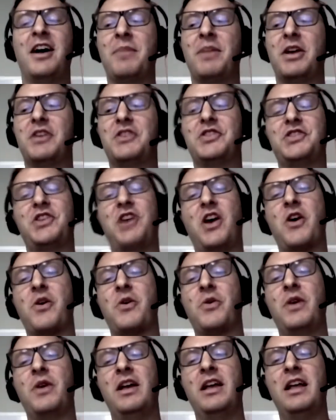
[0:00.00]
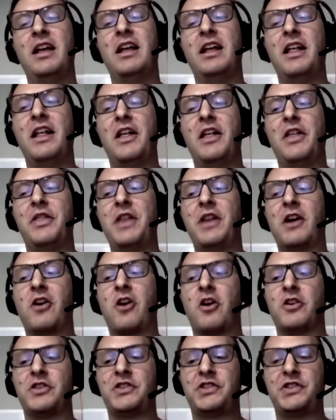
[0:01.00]
So there
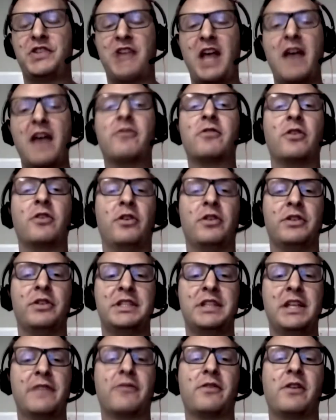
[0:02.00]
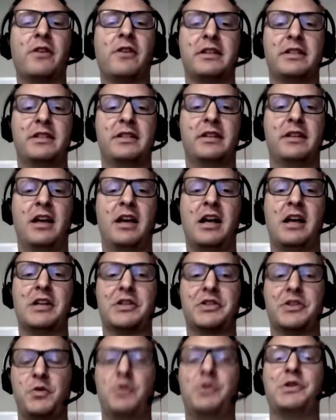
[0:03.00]
are several different
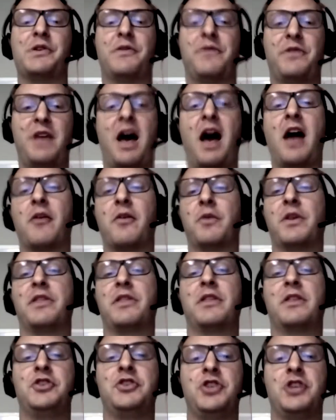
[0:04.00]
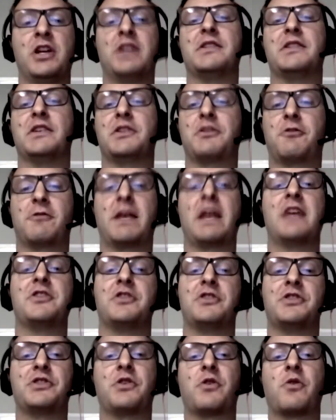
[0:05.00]
schools of thought with the Genesis
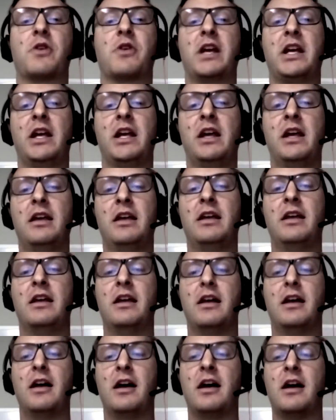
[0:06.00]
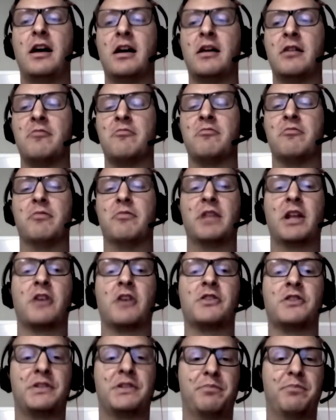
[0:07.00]
creation story.
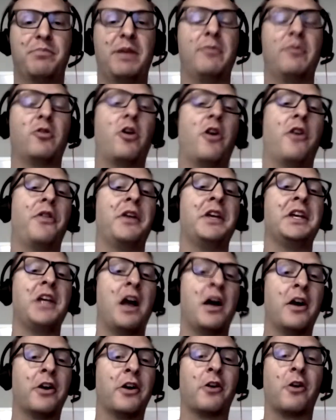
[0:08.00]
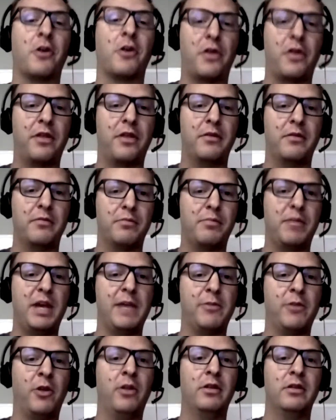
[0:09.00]
There's people called the young Earth
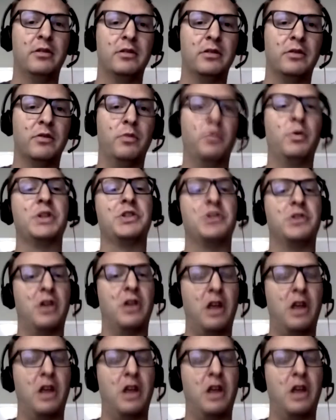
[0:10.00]
people, which are